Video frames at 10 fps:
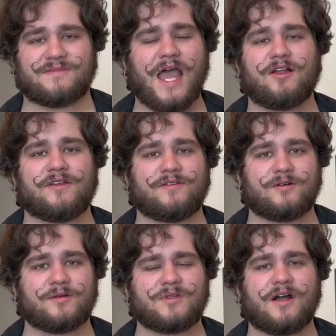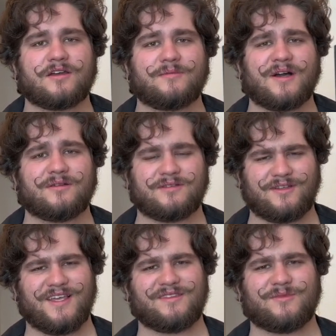I don't even know what I'm talking about. Do you
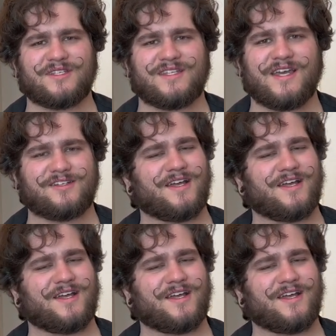like the mustache?